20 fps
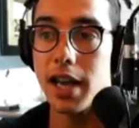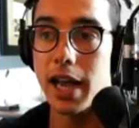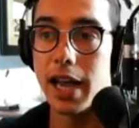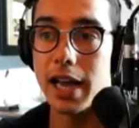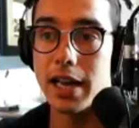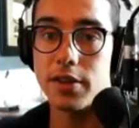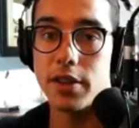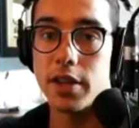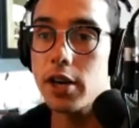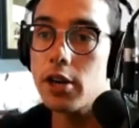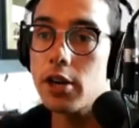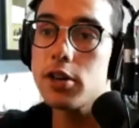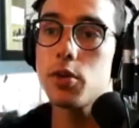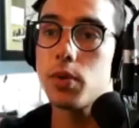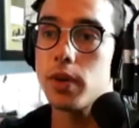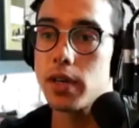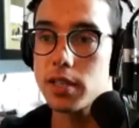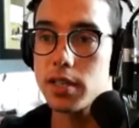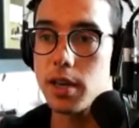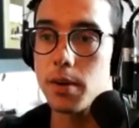and they're
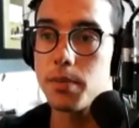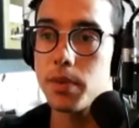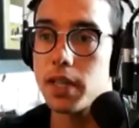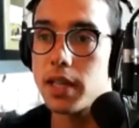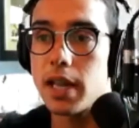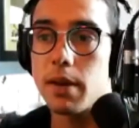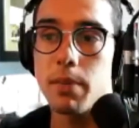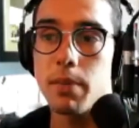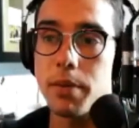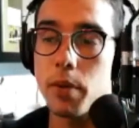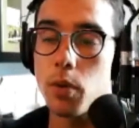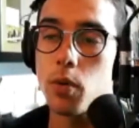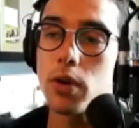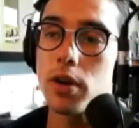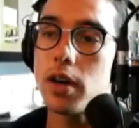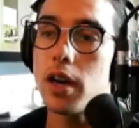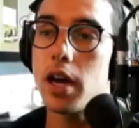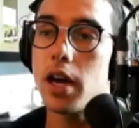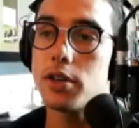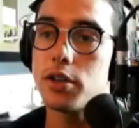doing something that maybe
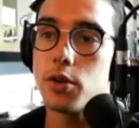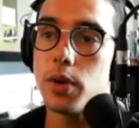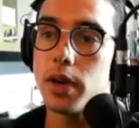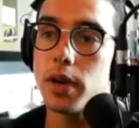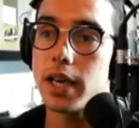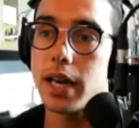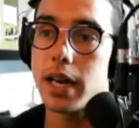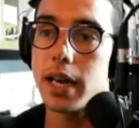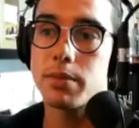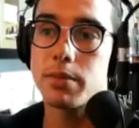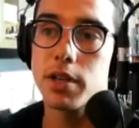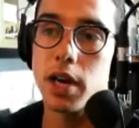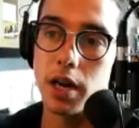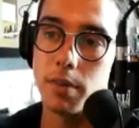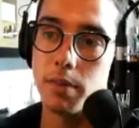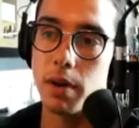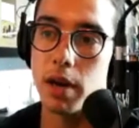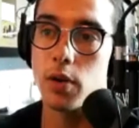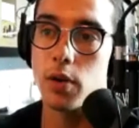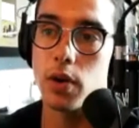we're not doing, and I'm talking
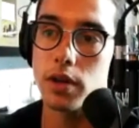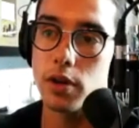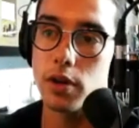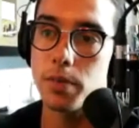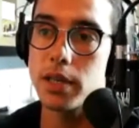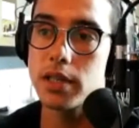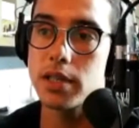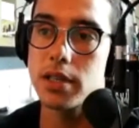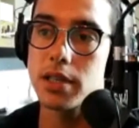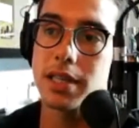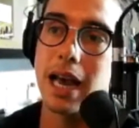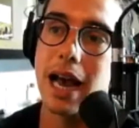about growing their business,